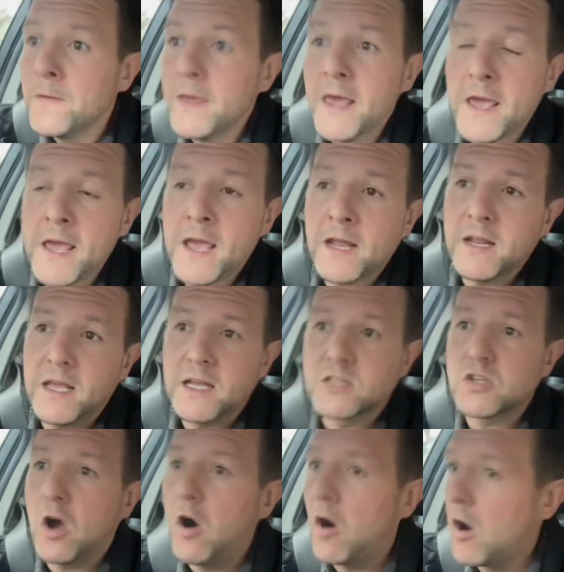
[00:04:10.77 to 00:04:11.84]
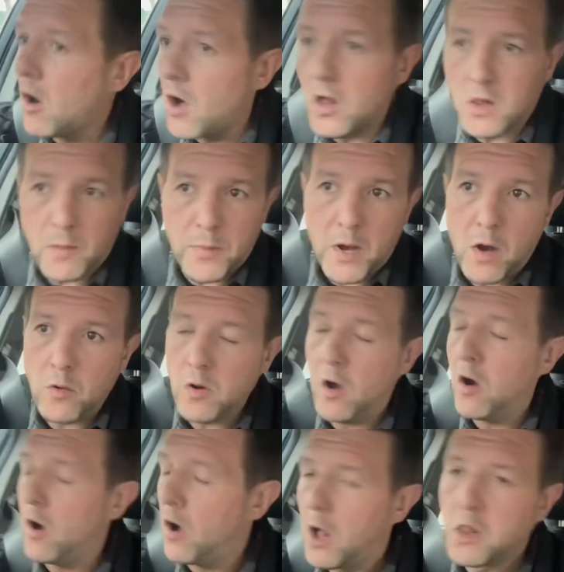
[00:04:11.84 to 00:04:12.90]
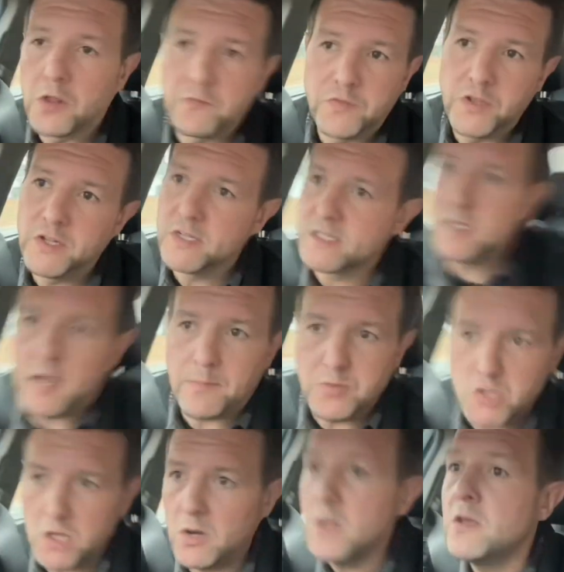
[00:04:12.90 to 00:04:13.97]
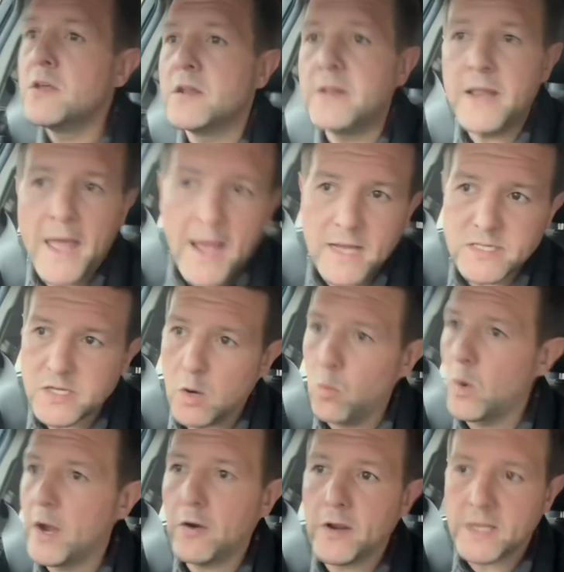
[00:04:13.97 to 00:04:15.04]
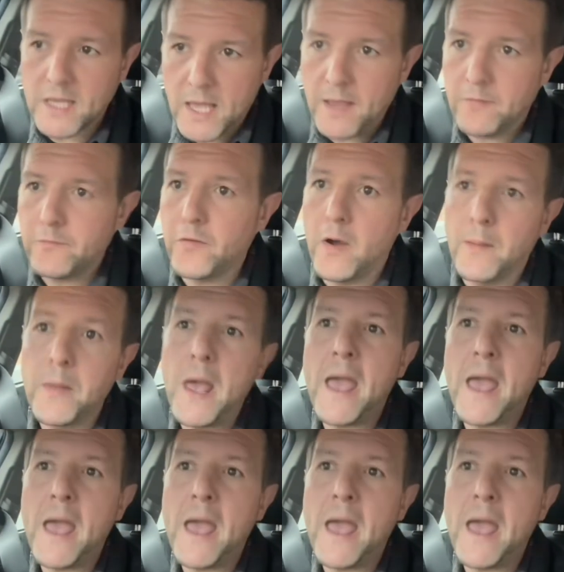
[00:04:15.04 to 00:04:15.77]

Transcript: And it's all about all of the deception. NASA, where it came from.